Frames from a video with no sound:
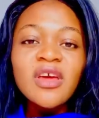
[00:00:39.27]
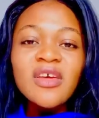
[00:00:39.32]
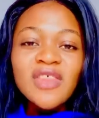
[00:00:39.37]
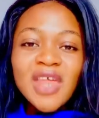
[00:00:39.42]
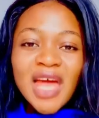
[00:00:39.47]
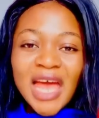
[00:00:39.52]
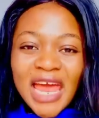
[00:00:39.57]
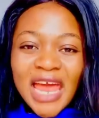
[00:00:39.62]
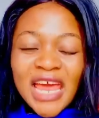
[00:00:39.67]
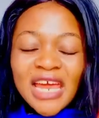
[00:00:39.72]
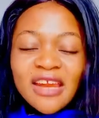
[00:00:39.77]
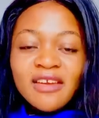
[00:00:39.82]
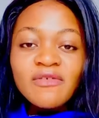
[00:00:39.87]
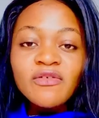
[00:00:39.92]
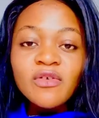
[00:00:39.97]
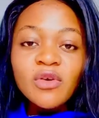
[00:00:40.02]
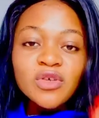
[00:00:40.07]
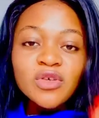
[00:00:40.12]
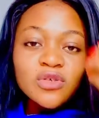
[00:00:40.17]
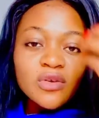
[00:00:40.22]
They're
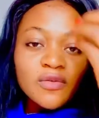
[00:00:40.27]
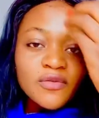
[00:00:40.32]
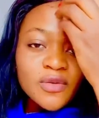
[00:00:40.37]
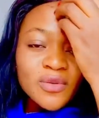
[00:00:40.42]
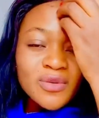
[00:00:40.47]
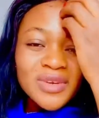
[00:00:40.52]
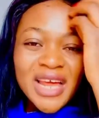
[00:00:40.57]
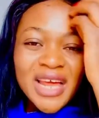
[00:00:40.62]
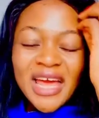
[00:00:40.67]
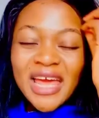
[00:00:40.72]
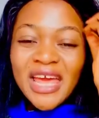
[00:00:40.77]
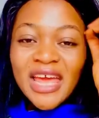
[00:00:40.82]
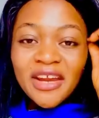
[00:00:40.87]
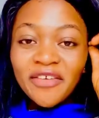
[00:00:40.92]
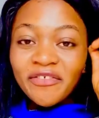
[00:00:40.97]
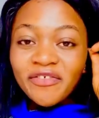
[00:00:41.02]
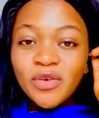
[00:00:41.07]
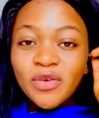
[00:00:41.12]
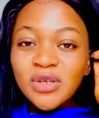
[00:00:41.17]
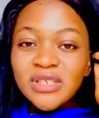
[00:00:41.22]
envious of you. They're
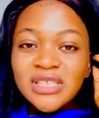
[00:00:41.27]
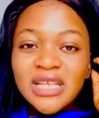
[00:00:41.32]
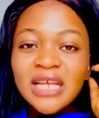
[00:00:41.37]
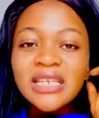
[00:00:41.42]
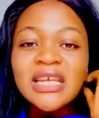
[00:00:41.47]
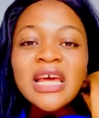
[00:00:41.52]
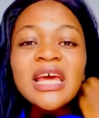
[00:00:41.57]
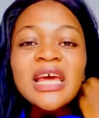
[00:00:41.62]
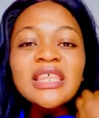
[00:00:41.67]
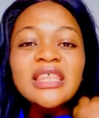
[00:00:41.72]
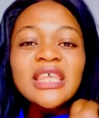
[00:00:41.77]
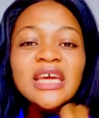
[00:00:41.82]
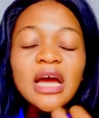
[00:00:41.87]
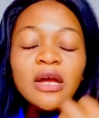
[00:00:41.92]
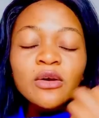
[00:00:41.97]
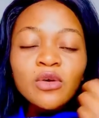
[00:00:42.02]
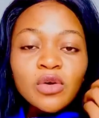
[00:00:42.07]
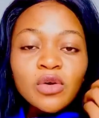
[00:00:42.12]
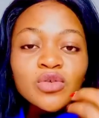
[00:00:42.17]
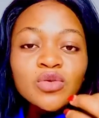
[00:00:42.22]
envious that they
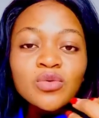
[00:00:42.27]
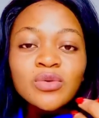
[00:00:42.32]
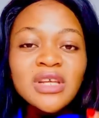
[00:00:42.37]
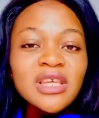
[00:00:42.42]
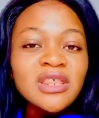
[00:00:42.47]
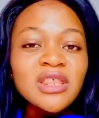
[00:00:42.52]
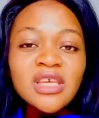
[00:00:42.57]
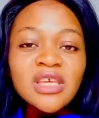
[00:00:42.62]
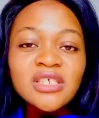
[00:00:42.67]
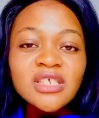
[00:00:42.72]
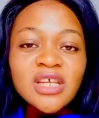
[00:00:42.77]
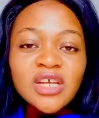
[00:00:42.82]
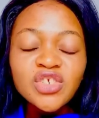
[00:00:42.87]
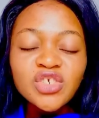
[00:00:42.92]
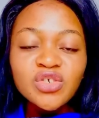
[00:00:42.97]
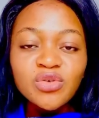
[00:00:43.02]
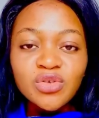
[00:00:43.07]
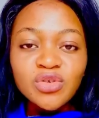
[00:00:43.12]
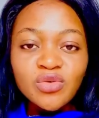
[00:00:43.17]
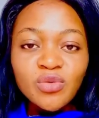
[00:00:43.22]
cannot do the things
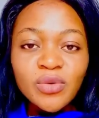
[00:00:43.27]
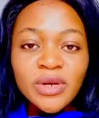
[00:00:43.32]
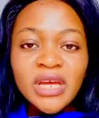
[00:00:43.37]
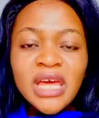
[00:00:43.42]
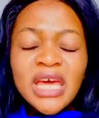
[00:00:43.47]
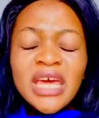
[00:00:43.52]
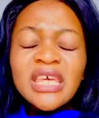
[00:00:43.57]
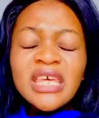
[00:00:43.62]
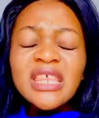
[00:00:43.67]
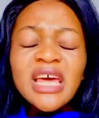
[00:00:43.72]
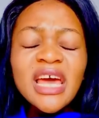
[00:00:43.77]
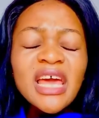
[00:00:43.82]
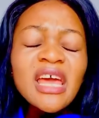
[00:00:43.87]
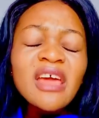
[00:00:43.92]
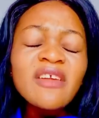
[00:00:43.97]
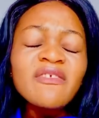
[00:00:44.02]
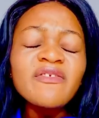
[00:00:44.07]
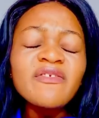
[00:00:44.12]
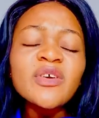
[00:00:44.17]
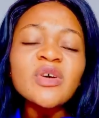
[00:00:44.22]
that you're doing. They're
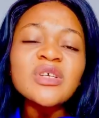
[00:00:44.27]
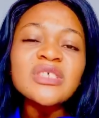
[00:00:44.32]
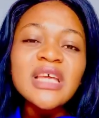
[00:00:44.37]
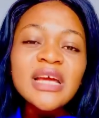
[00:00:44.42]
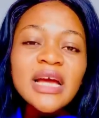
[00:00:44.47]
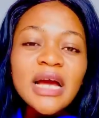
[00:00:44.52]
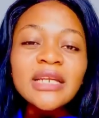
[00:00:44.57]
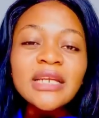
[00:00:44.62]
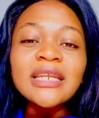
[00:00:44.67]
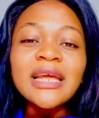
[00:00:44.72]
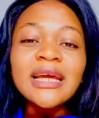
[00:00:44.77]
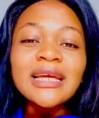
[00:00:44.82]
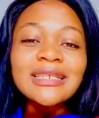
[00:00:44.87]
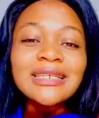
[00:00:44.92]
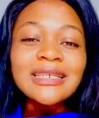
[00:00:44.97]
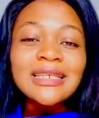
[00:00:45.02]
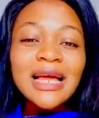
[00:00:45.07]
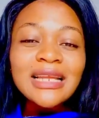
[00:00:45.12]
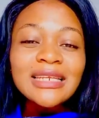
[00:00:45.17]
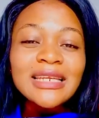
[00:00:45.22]
envious they can, they,
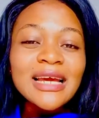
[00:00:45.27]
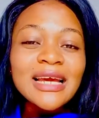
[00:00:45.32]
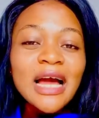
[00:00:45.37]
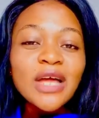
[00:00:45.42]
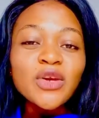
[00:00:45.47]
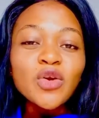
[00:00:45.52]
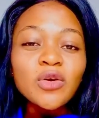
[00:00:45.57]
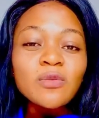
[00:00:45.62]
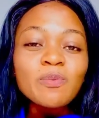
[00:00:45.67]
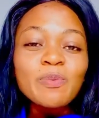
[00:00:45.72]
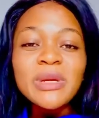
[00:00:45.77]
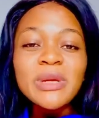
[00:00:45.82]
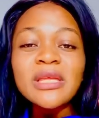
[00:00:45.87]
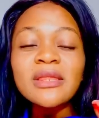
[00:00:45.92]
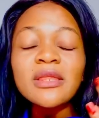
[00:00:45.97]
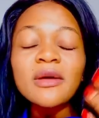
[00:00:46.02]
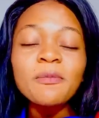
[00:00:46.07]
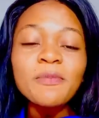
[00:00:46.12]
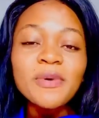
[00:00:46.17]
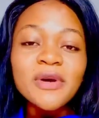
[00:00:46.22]
that they cannot be
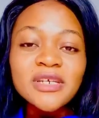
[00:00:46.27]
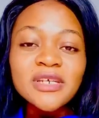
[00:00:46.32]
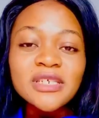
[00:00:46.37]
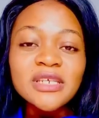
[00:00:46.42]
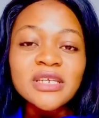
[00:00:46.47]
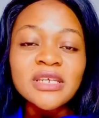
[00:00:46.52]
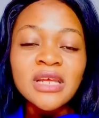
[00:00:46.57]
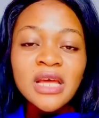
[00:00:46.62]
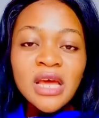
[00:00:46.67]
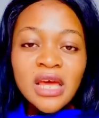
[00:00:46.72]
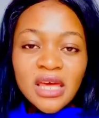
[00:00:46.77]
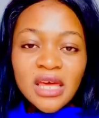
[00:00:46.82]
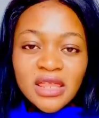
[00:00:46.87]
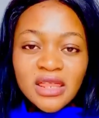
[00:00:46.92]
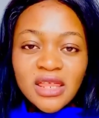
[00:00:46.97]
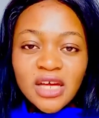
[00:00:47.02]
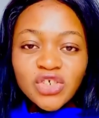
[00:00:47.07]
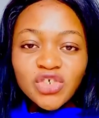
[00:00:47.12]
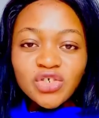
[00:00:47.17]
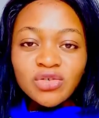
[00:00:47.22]
the person
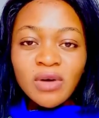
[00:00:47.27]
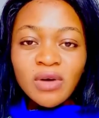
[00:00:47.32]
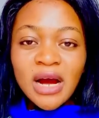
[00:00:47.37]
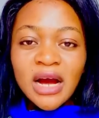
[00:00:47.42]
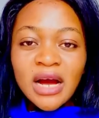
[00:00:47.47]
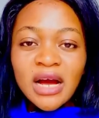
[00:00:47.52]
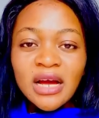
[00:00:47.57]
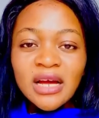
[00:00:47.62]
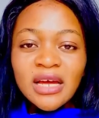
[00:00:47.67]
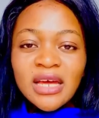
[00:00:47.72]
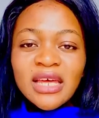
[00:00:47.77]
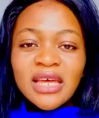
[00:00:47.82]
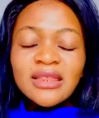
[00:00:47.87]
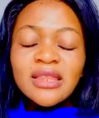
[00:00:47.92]
that you are.